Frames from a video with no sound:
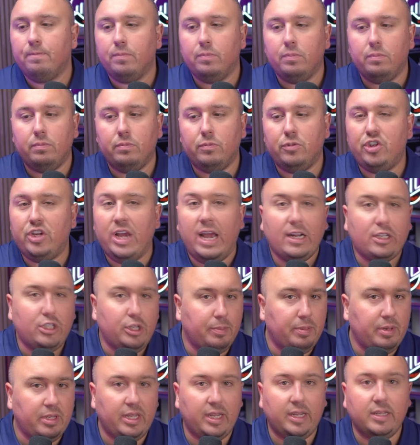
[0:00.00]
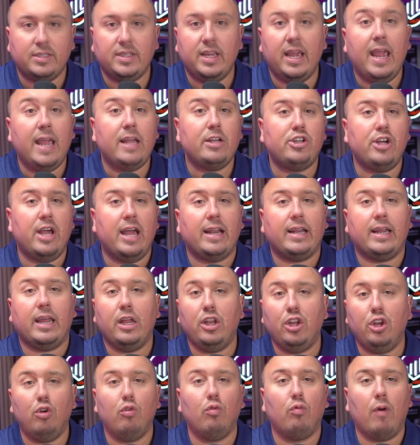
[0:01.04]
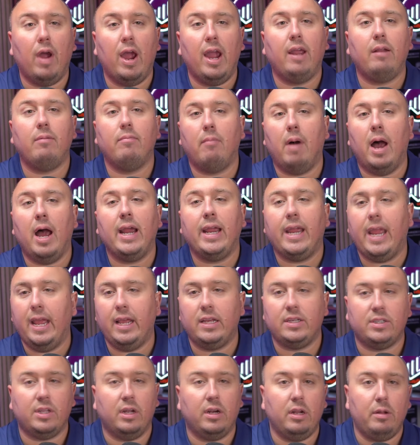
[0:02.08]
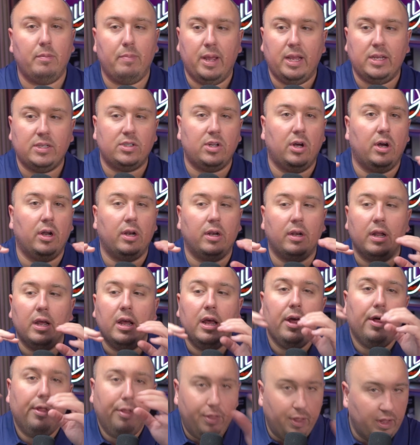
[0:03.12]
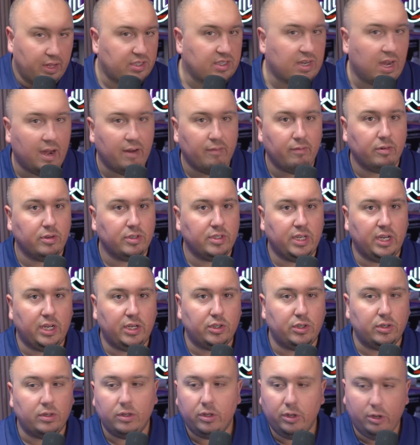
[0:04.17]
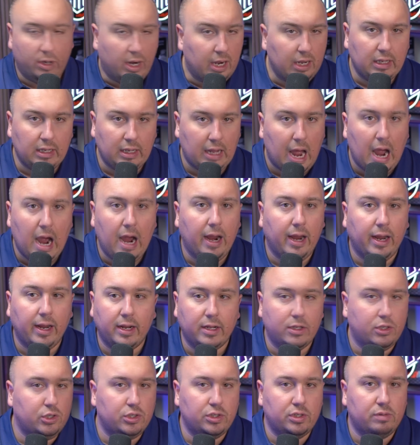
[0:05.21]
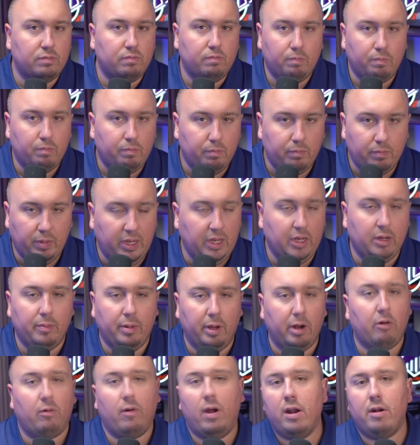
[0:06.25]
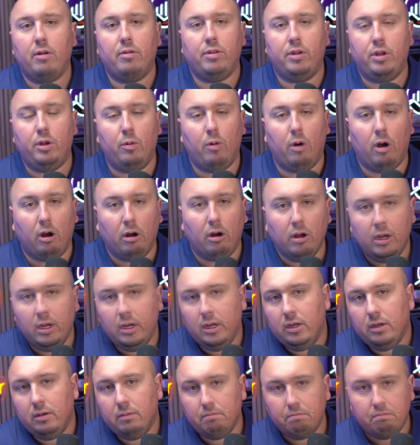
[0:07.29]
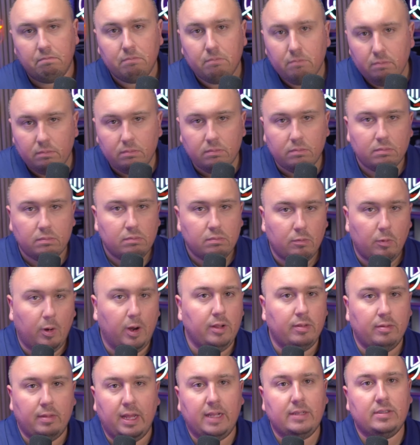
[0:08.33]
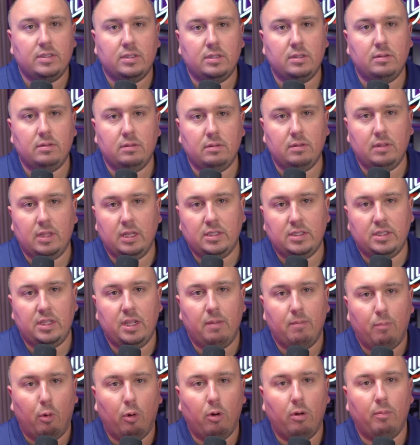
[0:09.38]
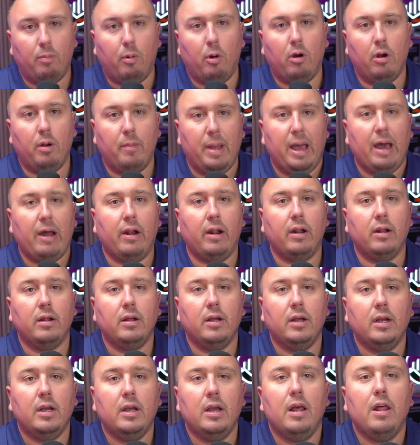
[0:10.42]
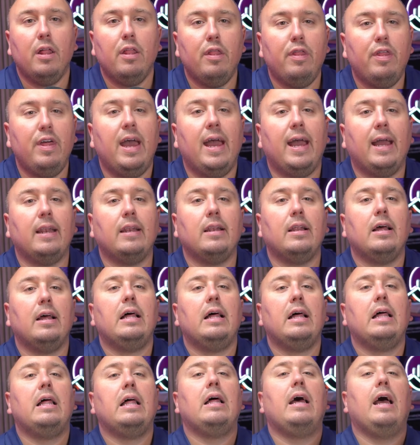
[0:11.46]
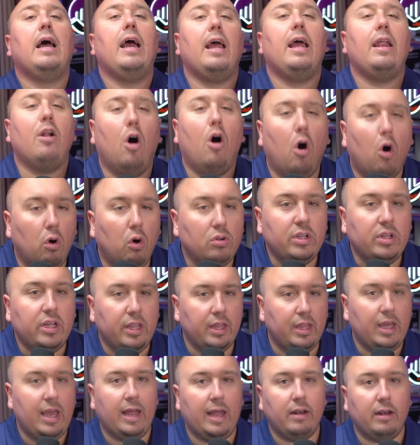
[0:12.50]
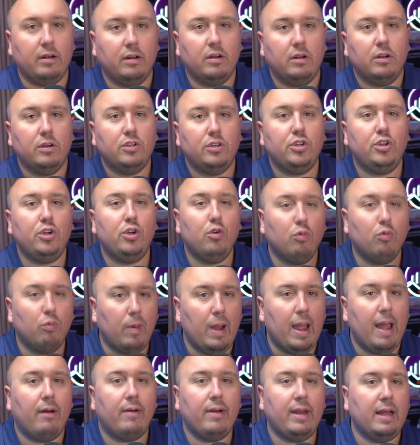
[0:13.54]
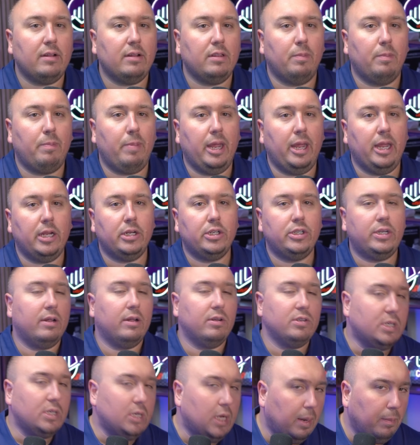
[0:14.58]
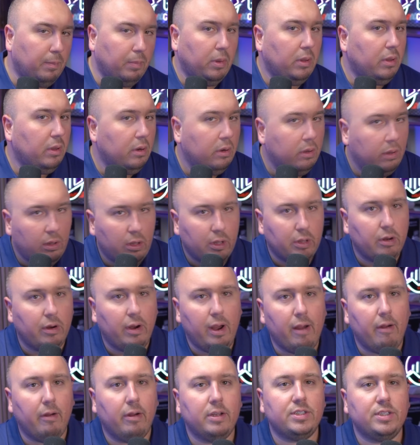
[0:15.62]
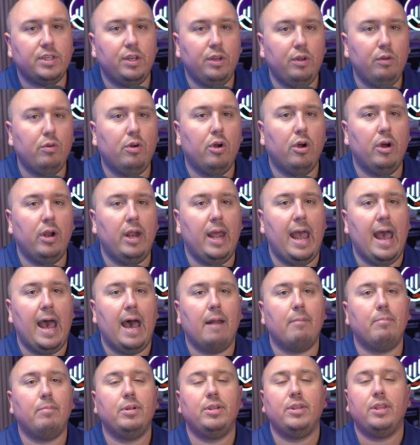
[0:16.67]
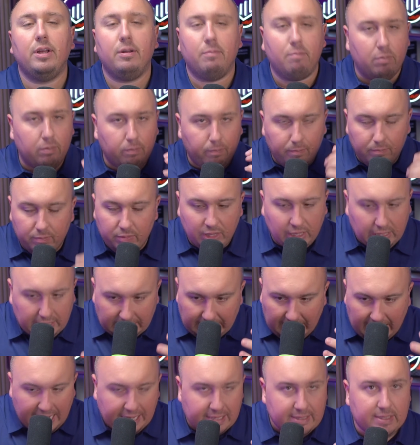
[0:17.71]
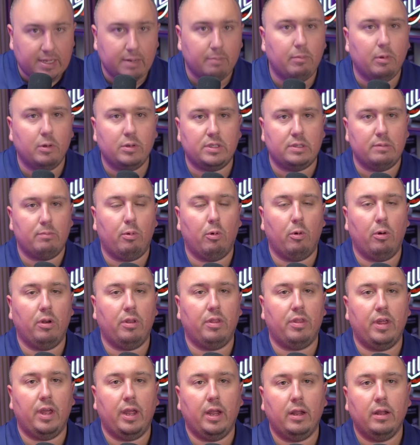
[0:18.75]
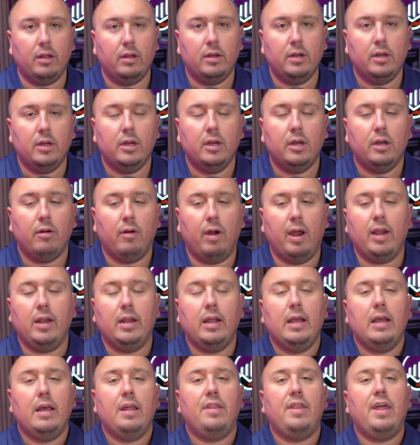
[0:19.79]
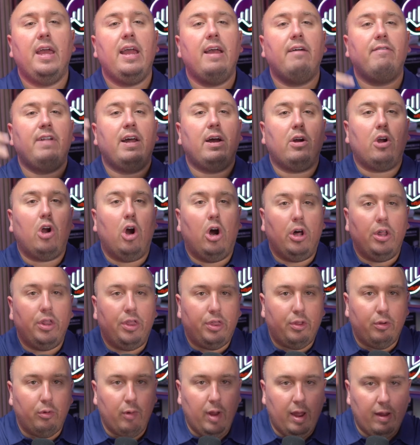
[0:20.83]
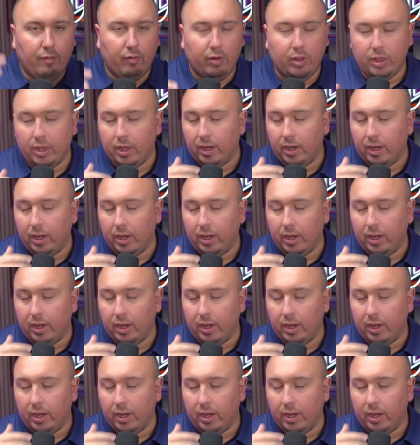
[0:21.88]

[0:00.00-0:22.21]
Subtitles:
ChatGPT and say, hey, chat, can you write my case study based on this conversation? You're not lying. It's just being a better writer than you are, right? That's the important part about it. Then, and only then, do you round out the page. Now, there's a couple little other areas that you could add, but the last and most important thing, right? They have now gone through everything.